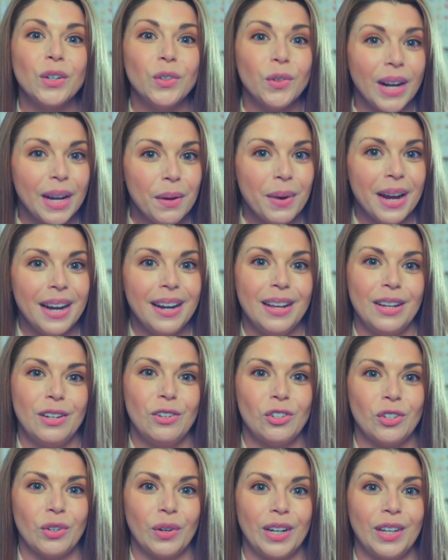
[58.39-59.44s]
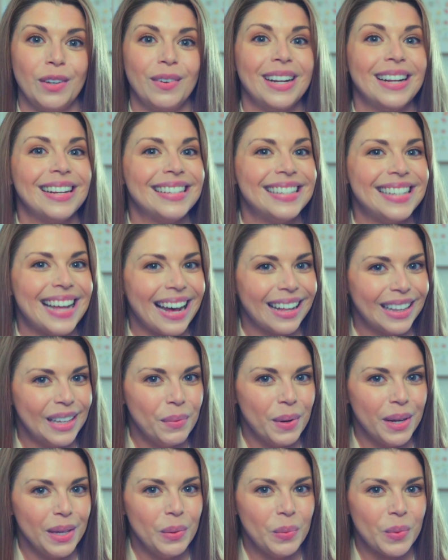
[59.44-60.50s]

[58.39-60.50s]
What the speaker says: great way to ensure you get exactly what you